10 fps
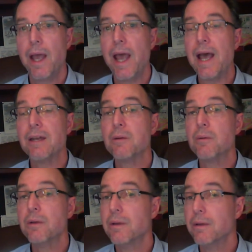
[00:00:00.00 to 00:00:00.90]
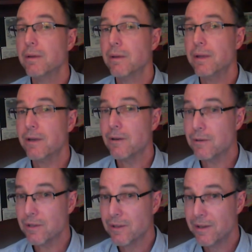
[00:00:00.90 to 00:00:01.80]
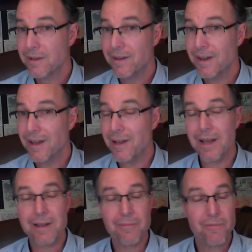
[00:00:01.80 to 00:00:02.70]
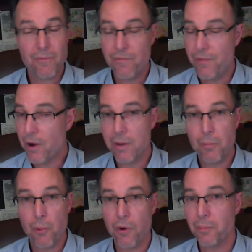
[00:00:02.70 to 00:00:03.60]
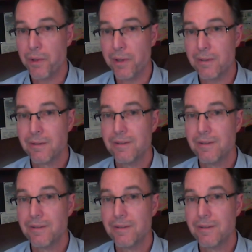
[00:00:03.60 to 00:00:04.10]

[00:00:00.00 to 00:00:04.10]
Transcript: And here's a very important piece.